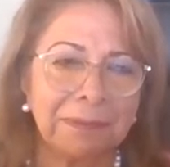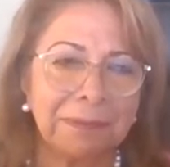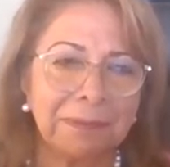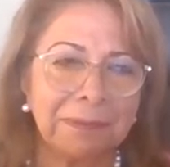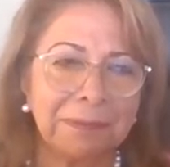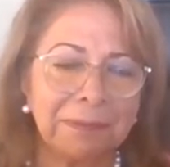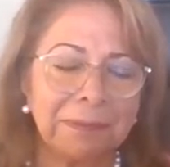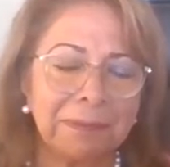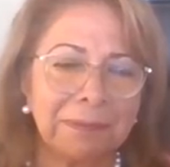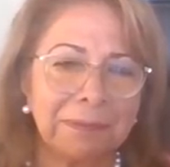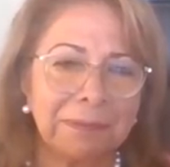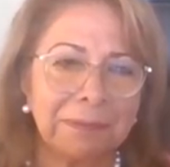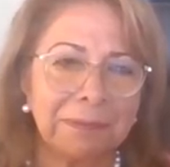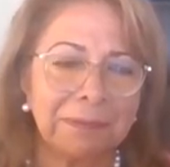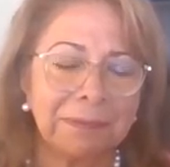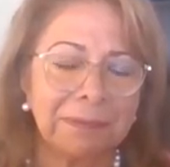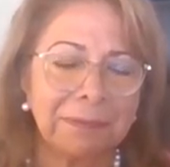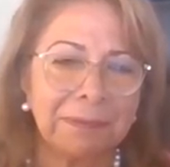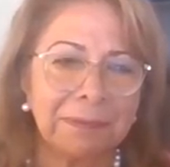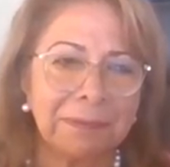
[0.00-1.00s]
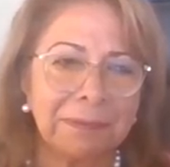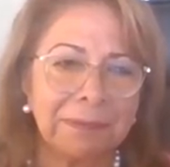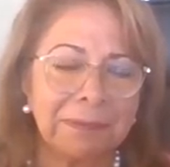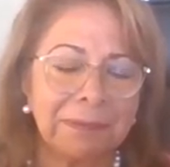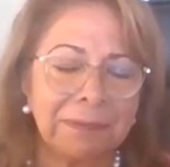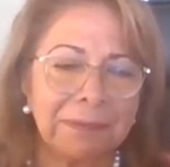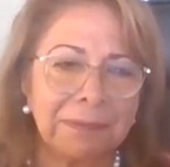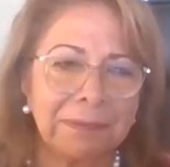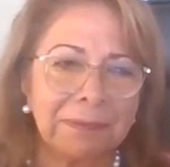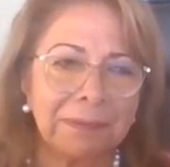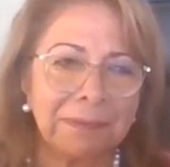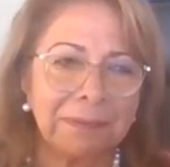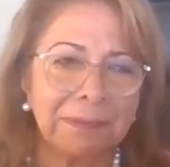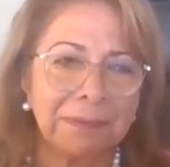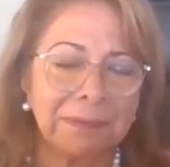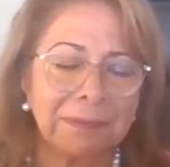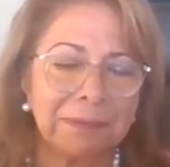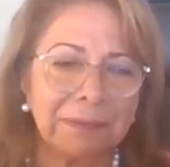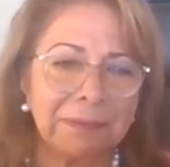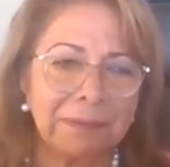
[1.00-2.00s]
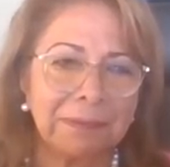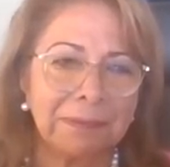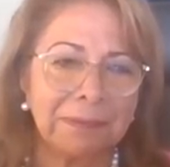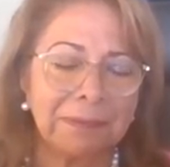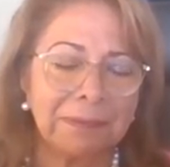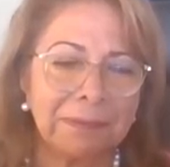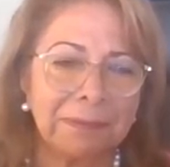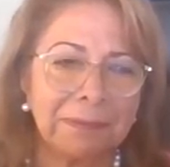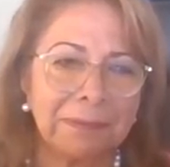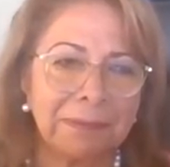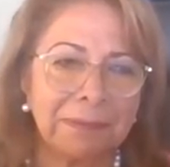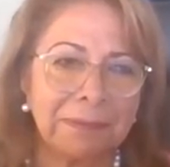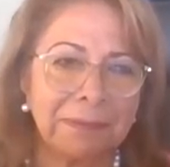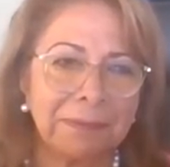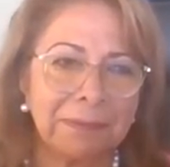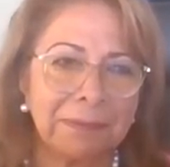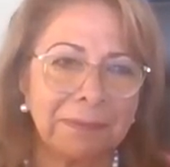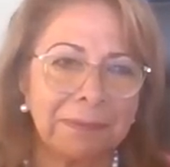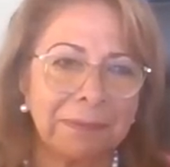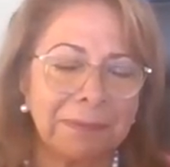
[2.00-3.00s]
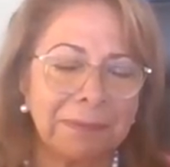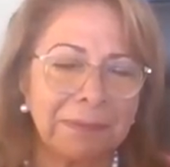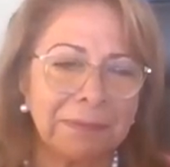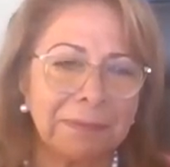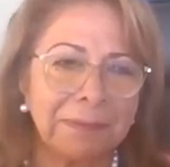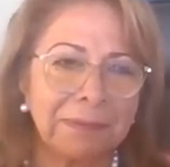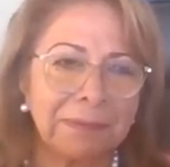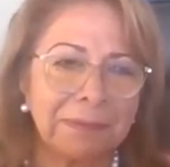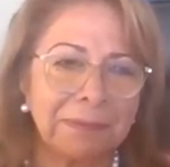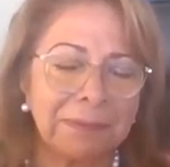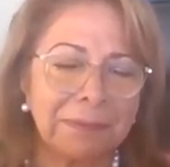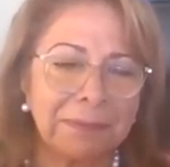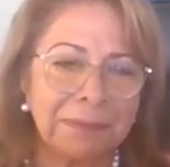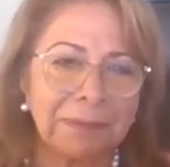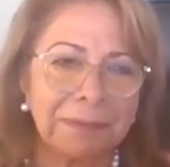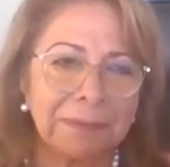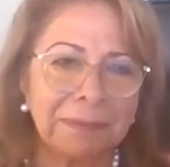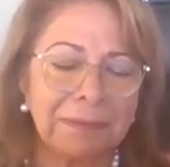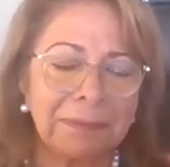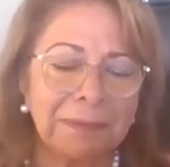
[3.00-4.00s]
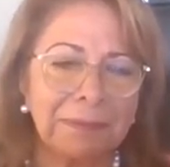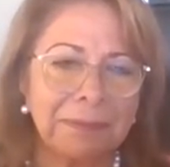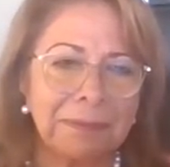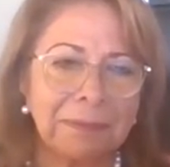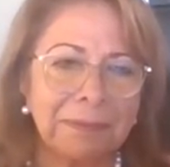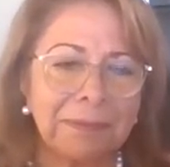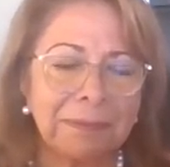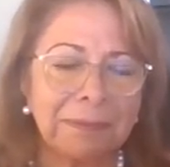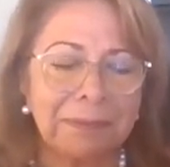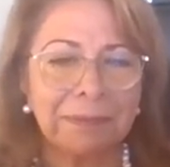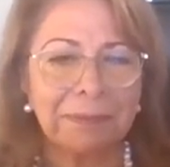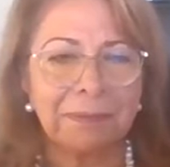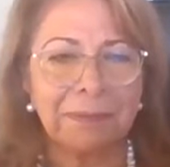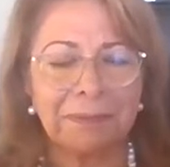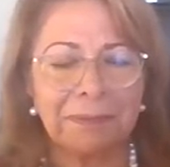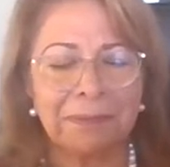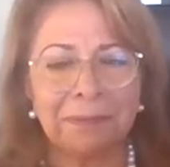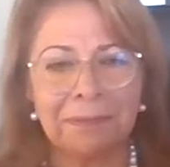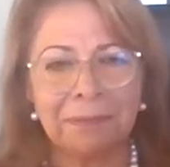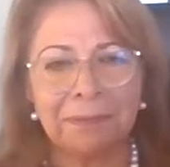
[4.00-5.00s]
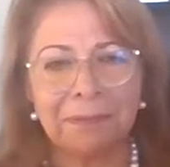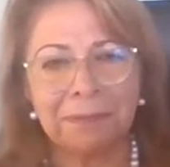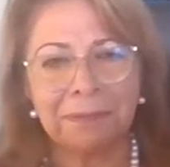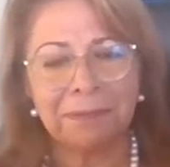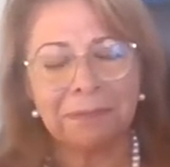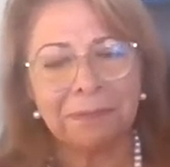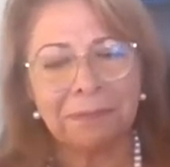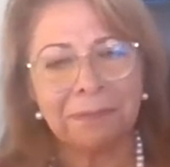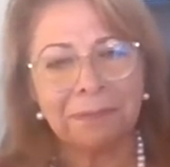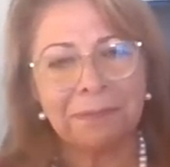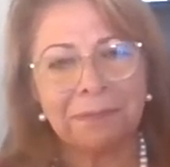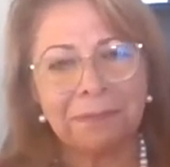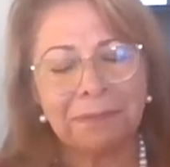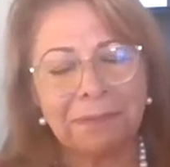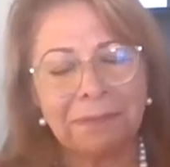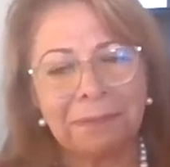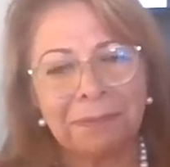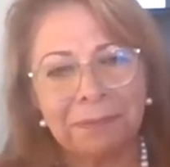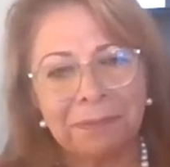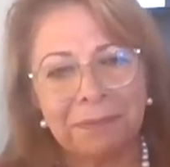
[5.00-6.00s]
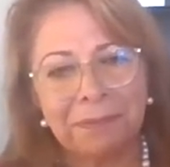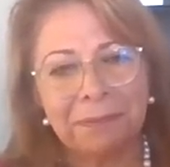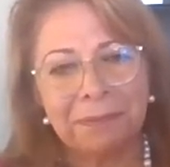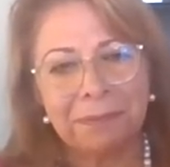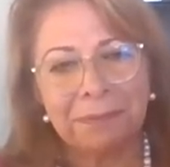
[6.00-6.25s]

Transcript: (not speaking)